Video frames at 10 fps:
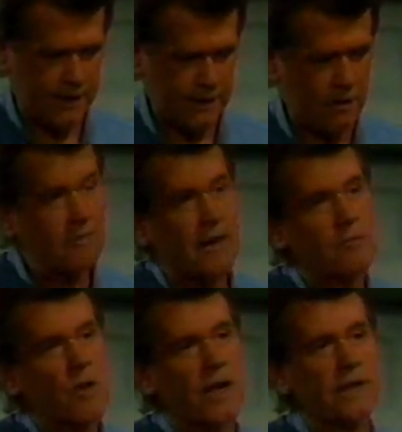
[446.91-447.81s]
Now, if
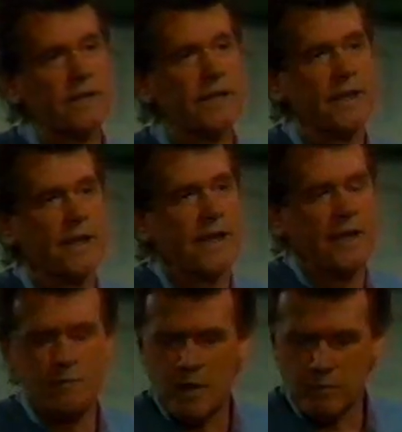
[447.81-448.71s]
I'm right,
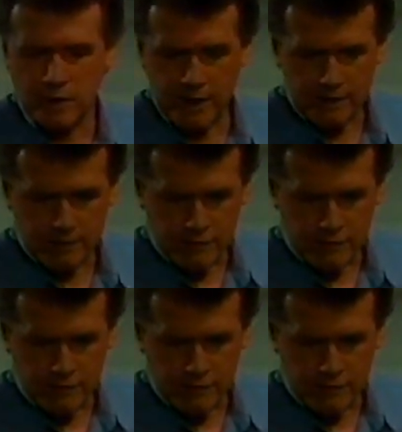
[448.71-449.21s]
he probably had the